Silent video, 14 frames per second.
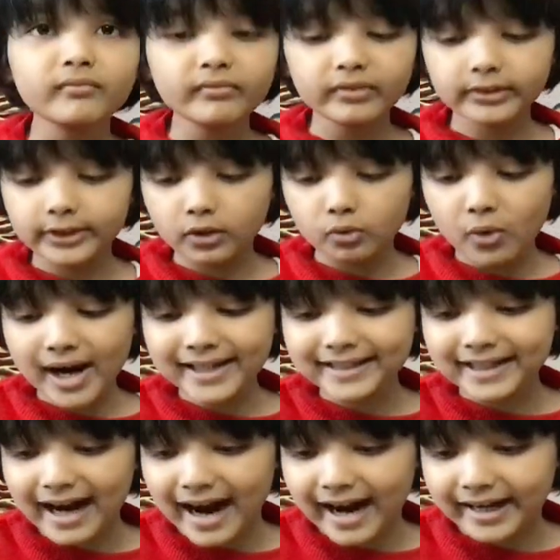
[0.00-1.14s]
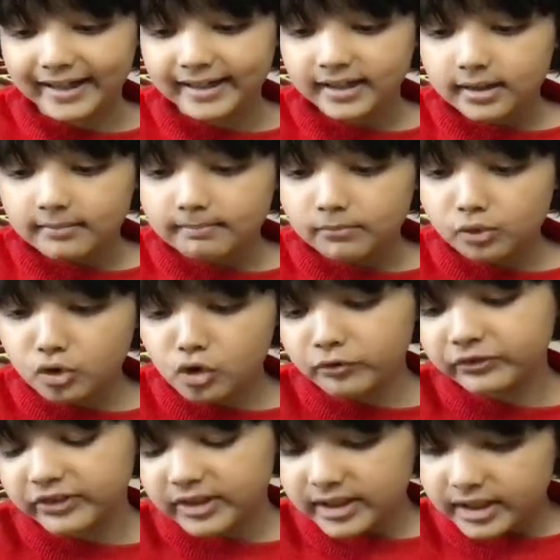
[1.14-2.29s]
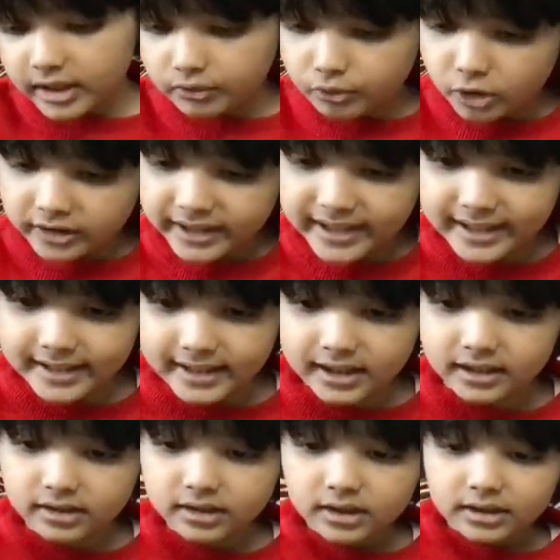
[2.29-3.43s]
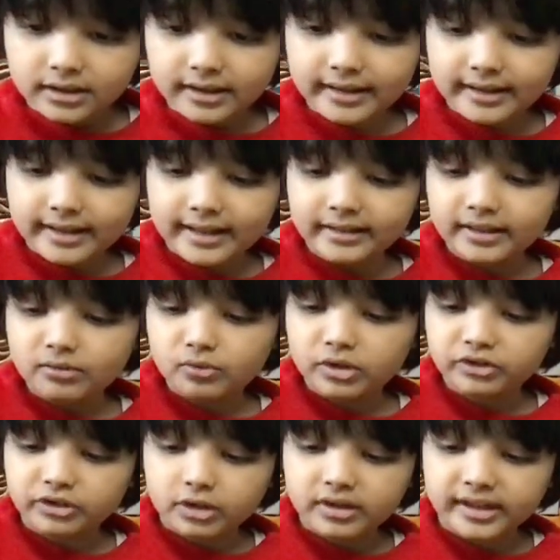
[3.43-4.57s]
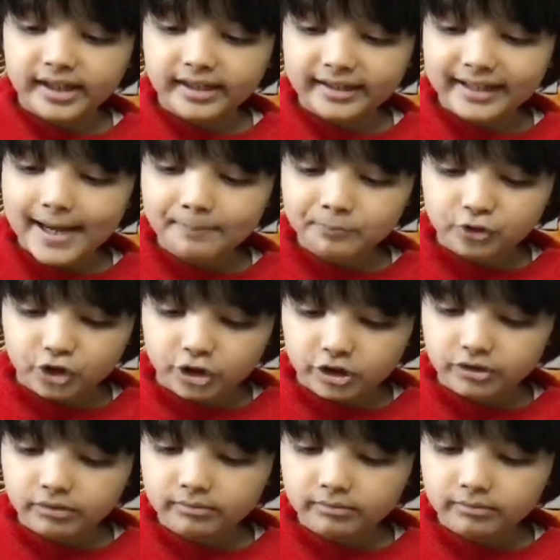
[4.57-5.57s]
the white guy moves his rook here, and then once the king captures,